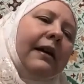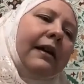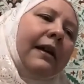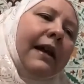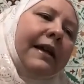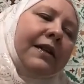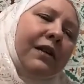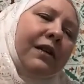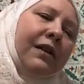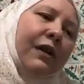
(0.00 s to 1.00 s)
Let us
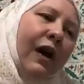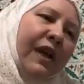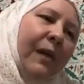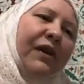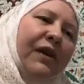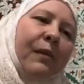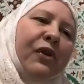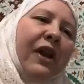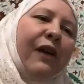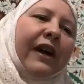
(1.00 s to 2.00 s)
not be among the
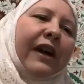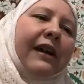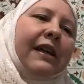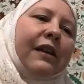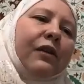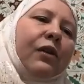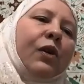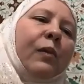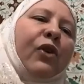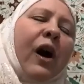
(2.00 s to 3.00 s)
munafiqeen
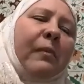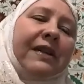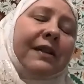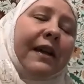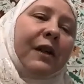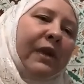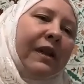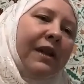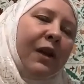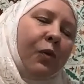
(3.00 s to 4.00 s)
who promise help and
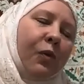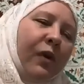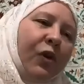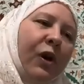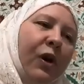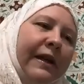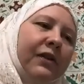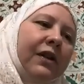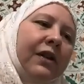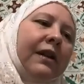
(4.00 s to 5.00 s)
then withdraw it.
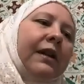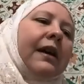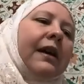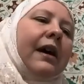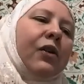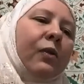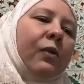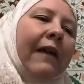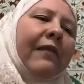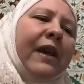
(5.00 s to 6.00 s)

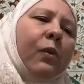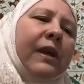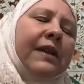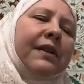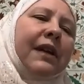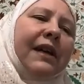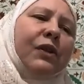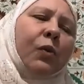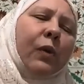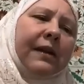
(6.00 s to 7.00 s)
Grant that we stand
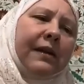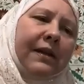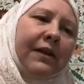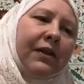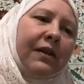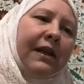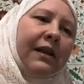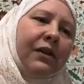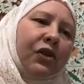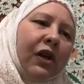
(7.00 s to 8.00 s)
witness to the
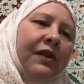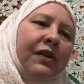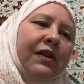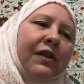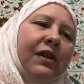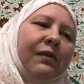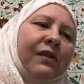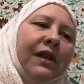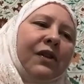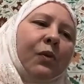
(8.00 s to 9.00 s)
injustices of
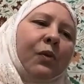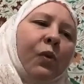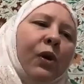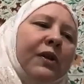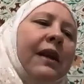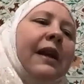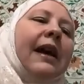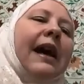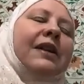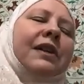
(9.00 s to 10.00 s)
this world
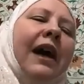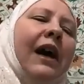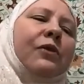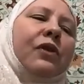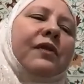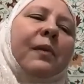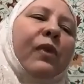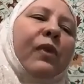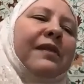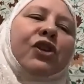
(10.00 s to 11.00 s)
and counter them
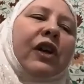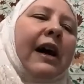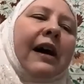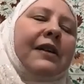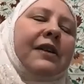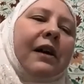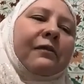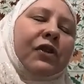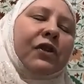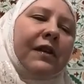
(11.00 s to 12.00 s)
with a shahada
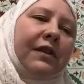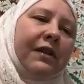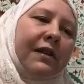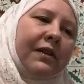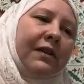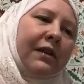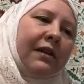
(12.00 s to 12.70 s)
of justice.